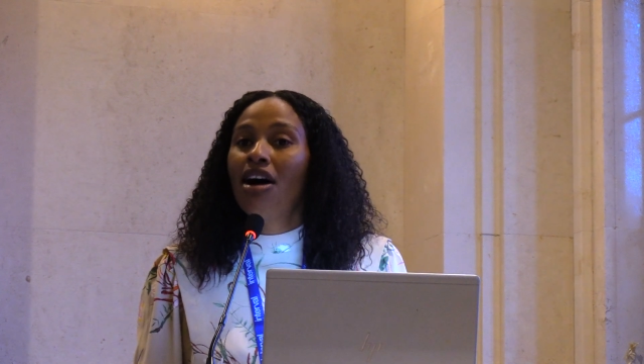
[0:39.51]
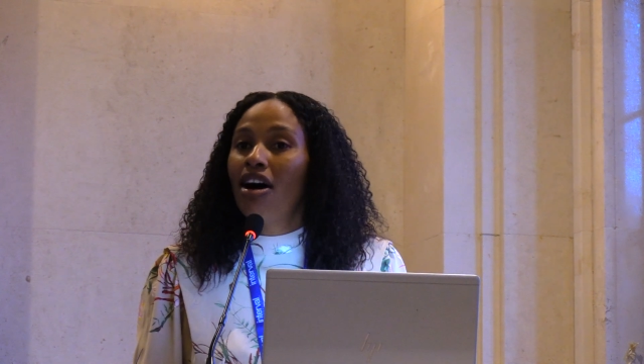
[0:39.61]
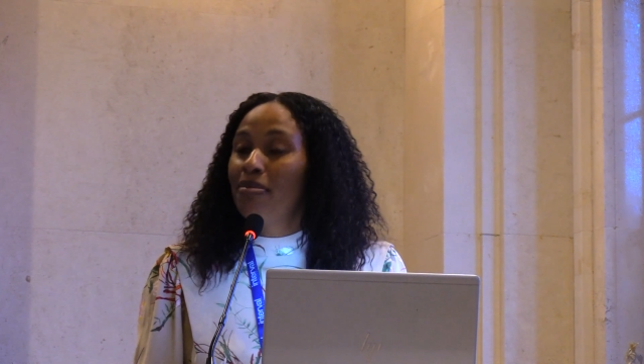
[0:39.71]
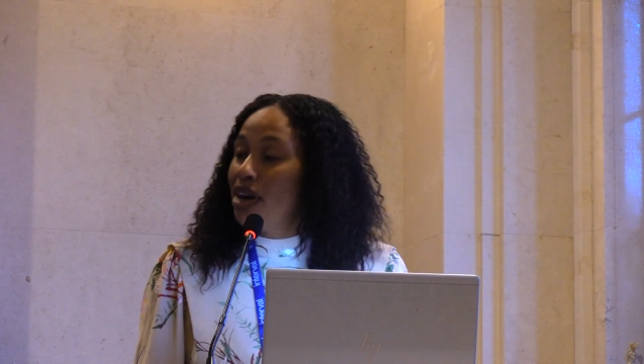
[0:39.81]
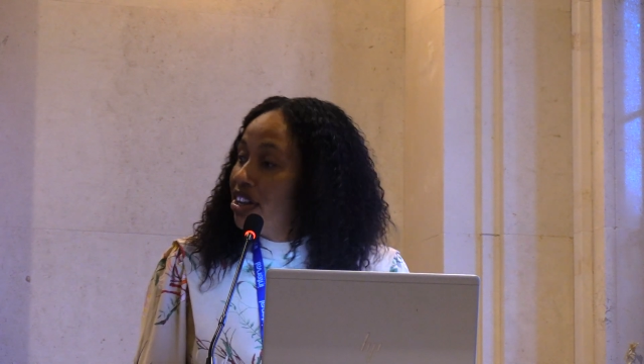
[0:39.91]

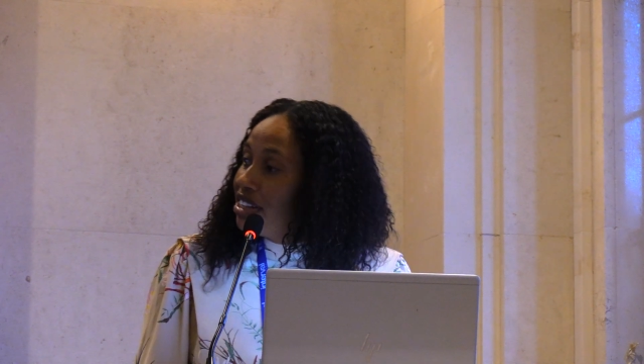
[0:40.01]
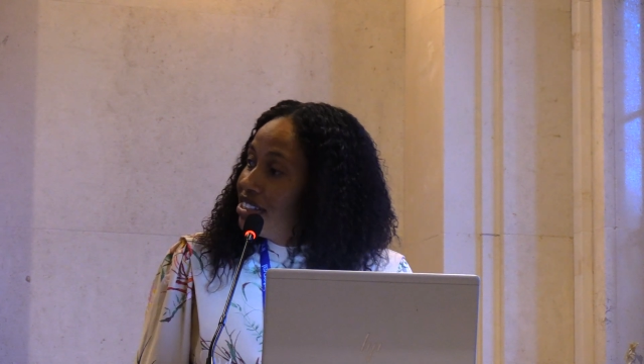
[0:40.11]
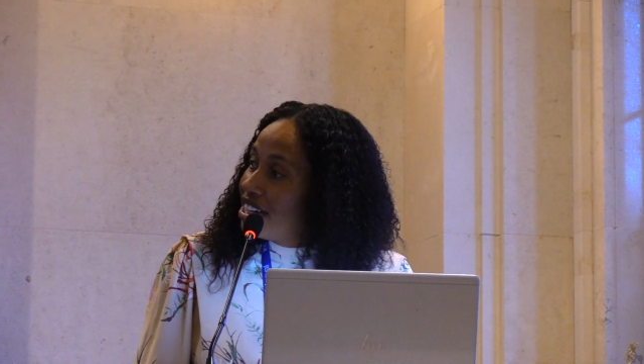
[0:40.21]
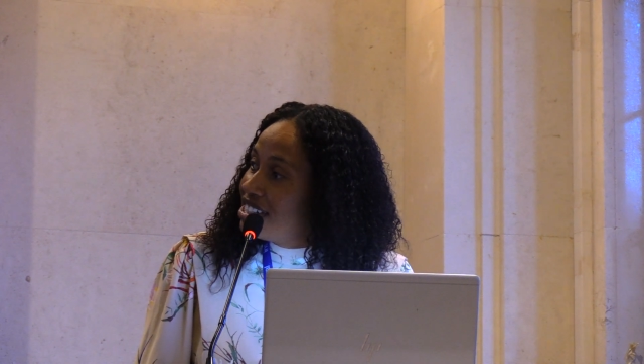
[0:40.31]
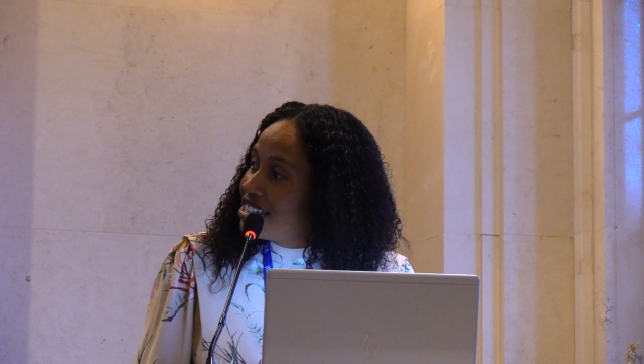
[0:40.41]
on
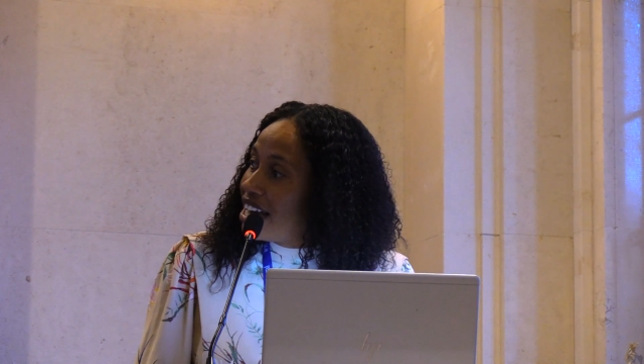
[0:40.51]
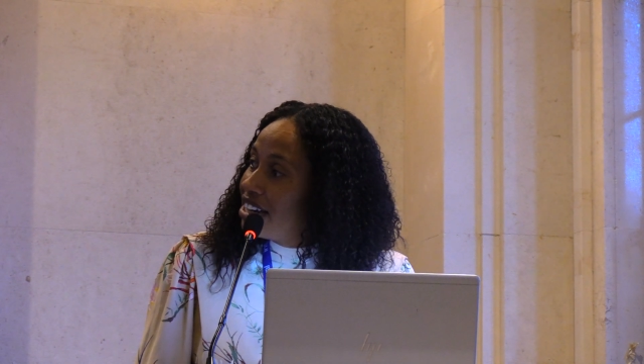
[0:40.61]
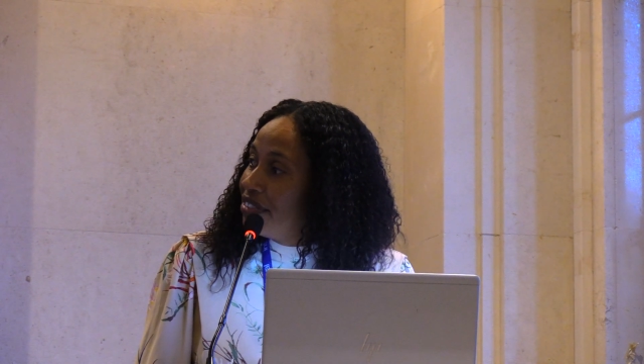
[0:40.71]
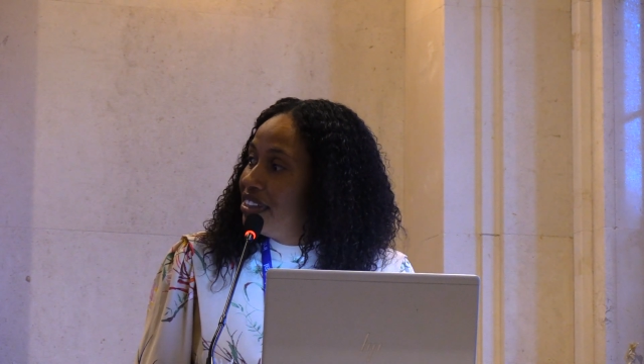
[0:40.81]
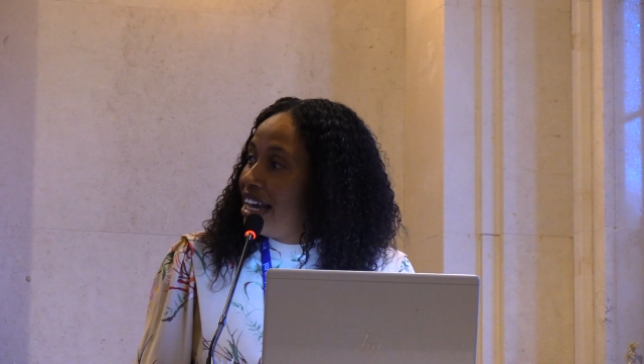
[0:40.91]
the Dutch
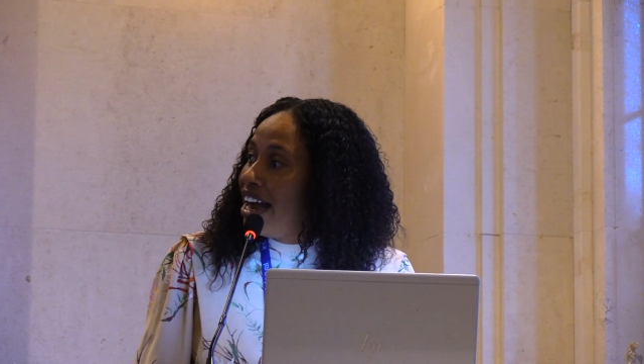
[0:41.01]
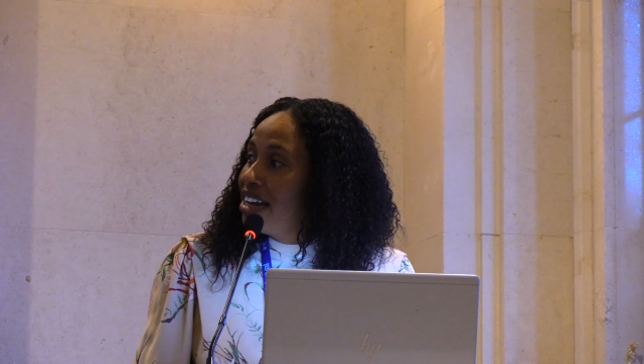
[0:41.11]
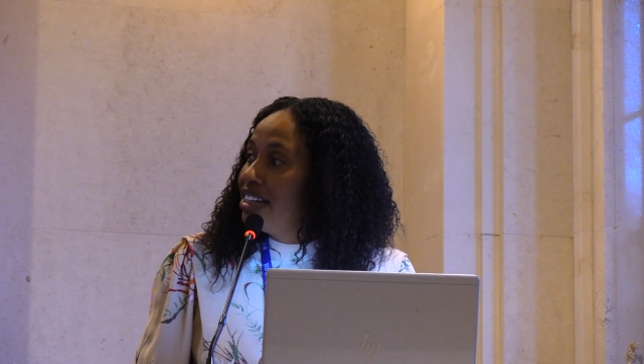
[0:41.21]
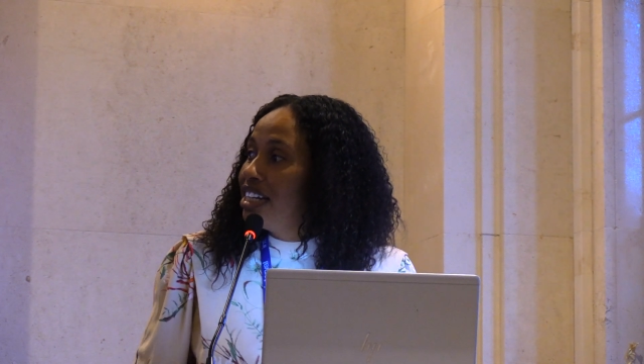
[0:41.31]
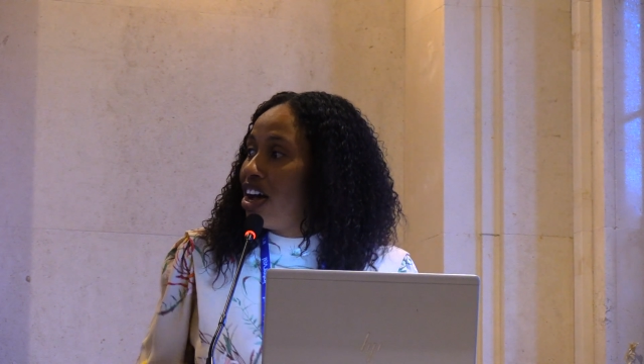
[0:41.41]
side of the
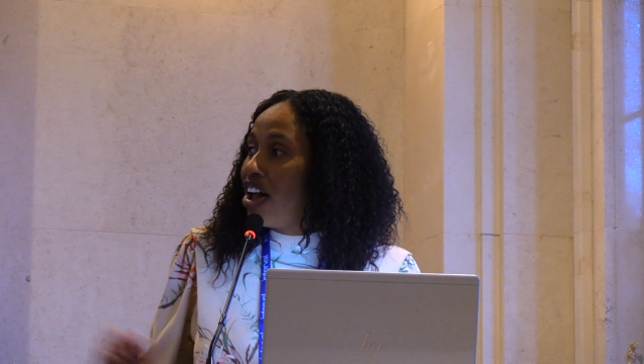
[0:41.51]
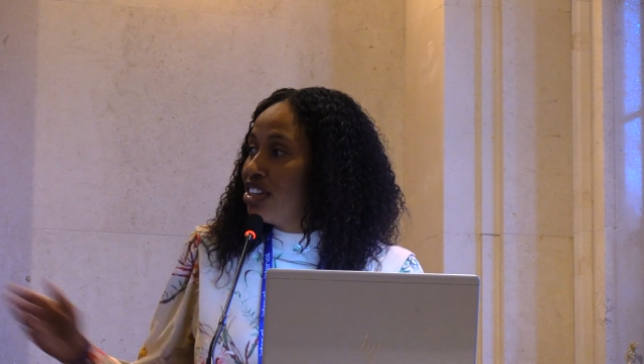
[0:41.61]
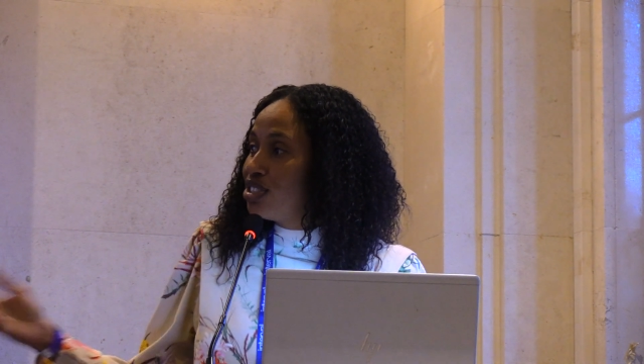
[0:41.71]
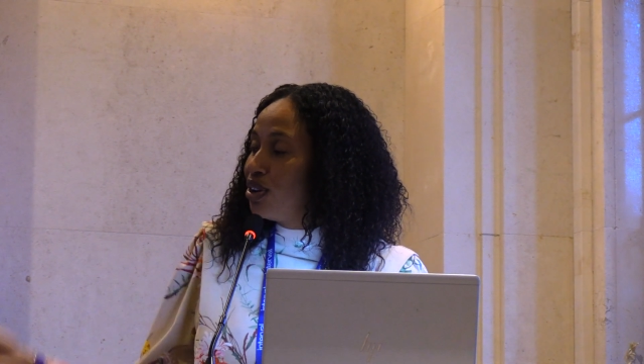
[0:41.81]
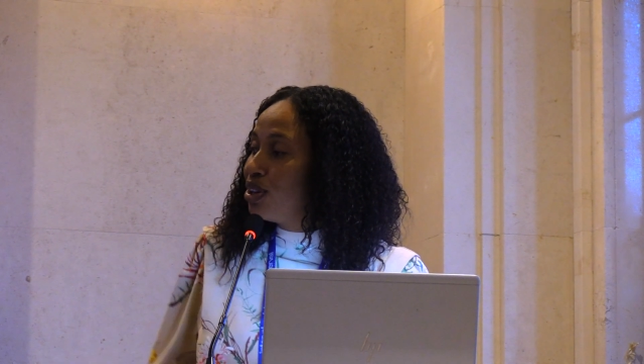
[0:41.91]
island and
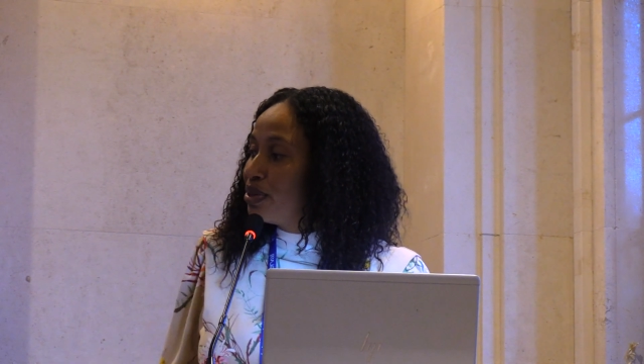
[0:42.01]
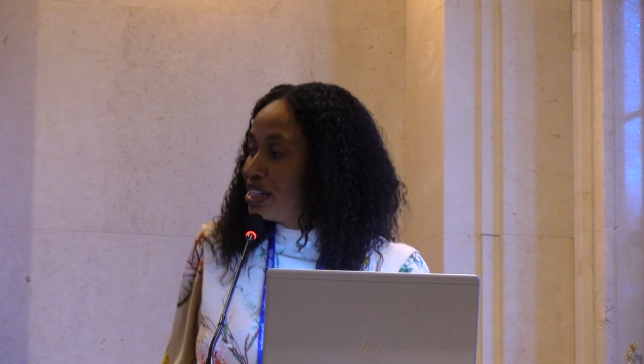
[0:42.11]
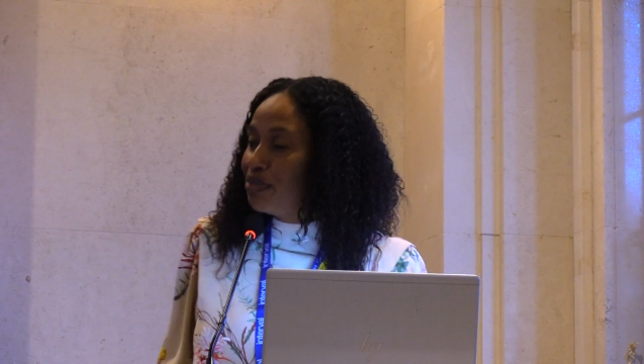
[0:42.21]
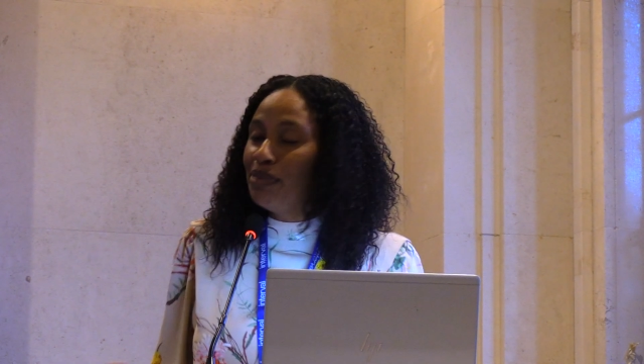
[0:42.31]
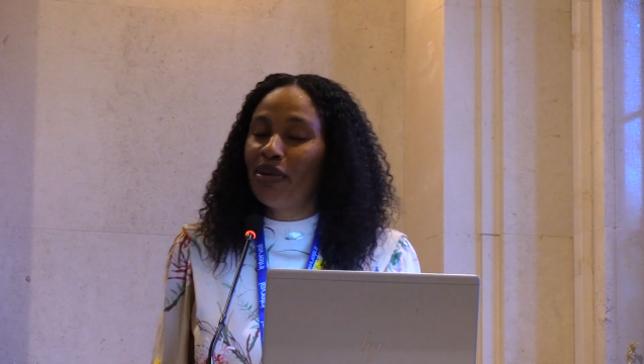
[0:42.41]
also
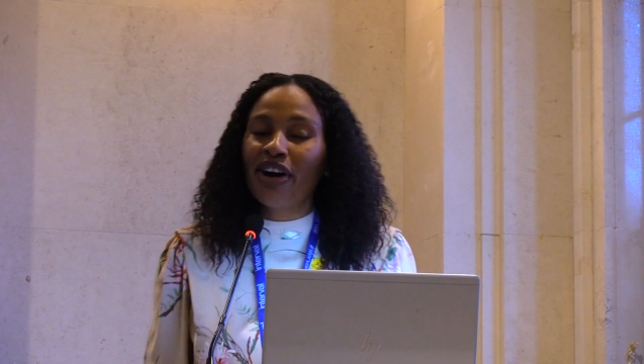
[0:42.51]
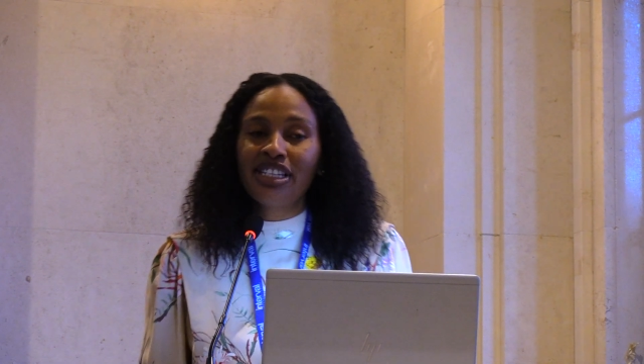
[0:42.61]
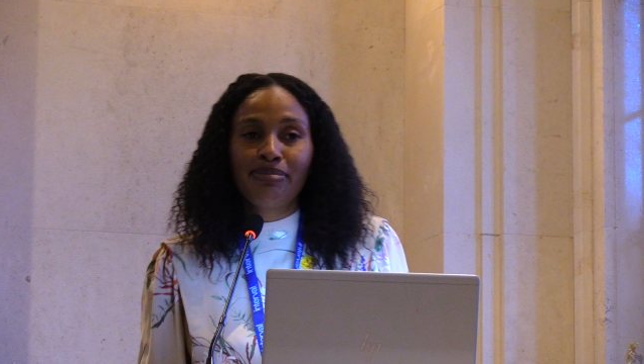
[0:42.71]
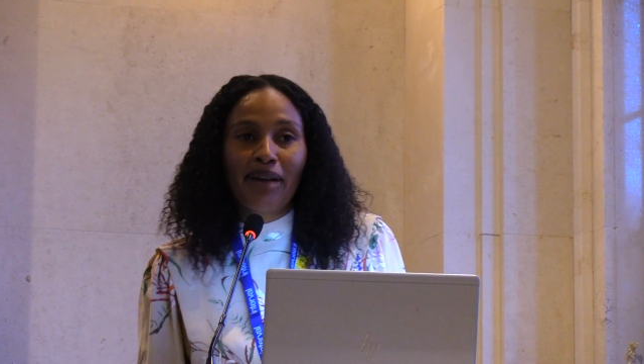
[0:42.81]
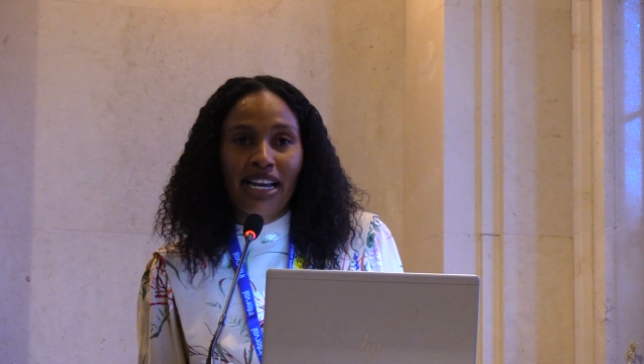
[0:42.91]
closing
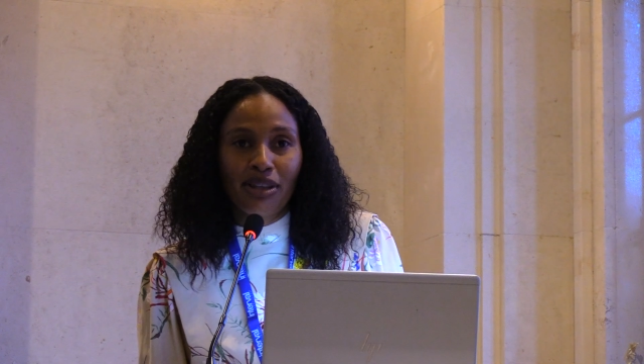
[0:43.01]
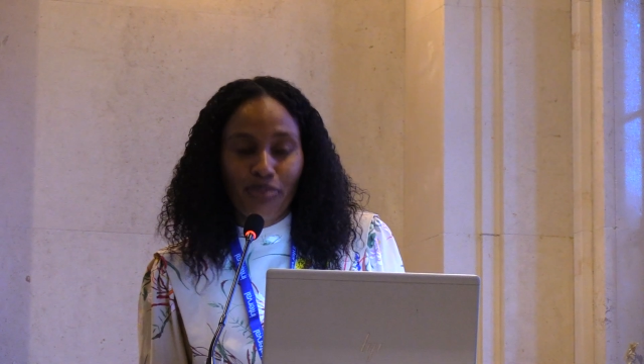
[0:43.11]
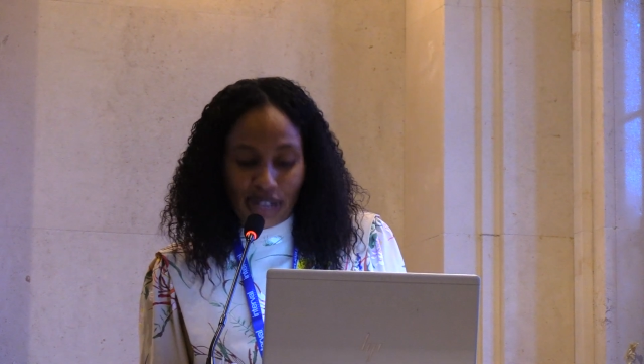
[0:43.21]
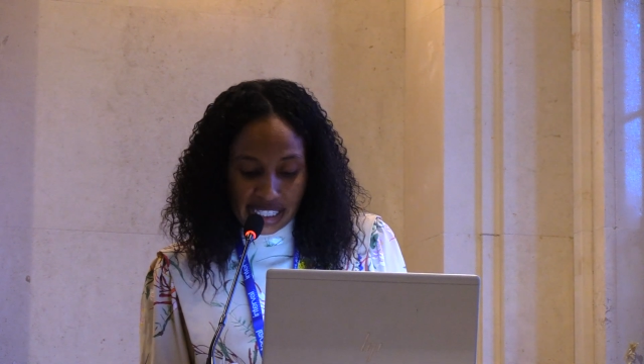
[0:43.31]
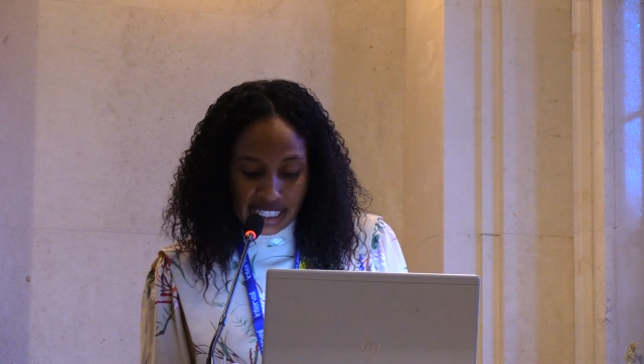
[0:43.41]
remarks by
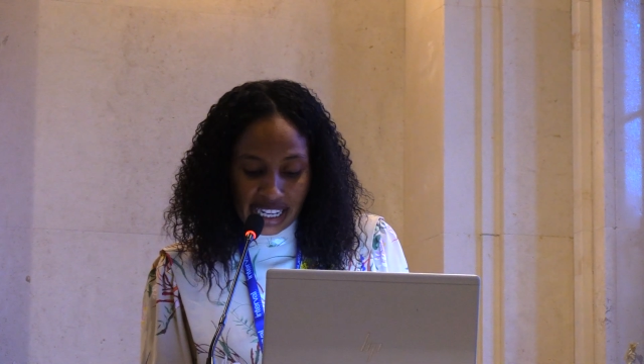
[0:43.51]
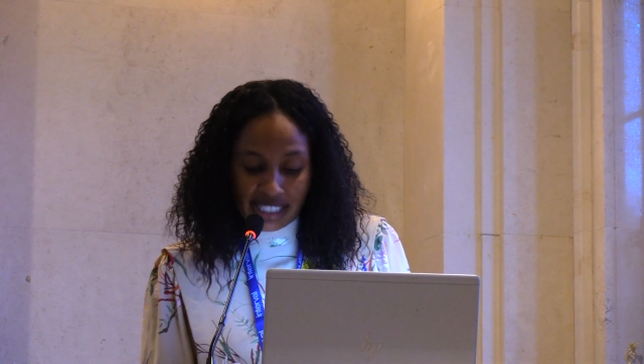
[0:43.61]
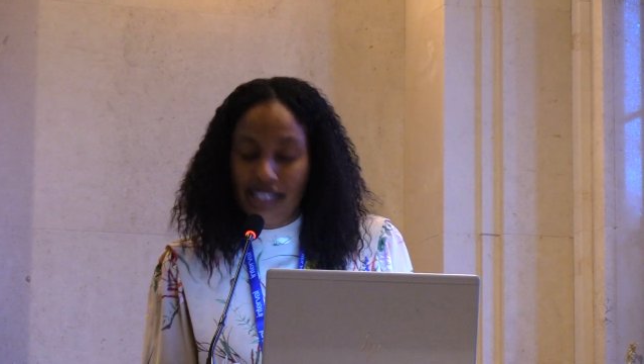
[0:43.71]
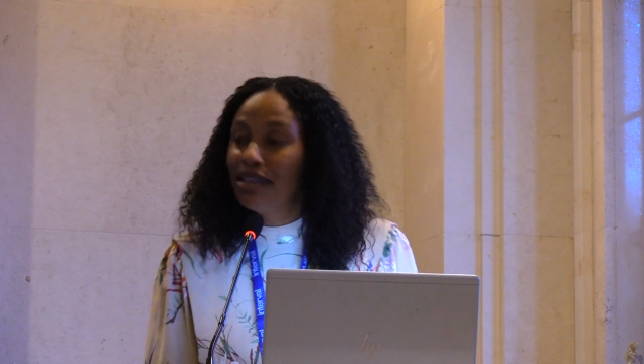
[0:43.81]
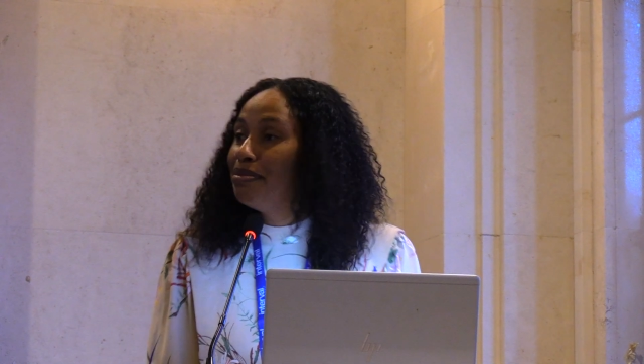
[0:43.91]
the President,